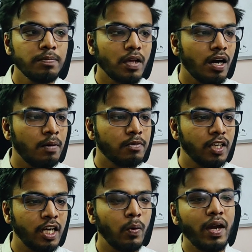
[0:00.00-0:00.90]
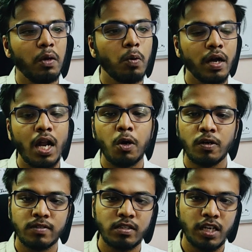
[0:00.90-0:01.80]
321 out
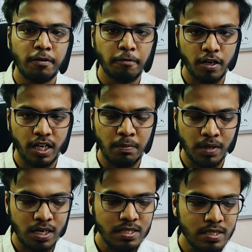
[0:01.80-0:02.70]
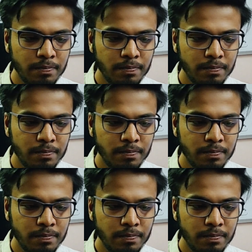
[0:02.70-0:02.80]
of the 340 marks.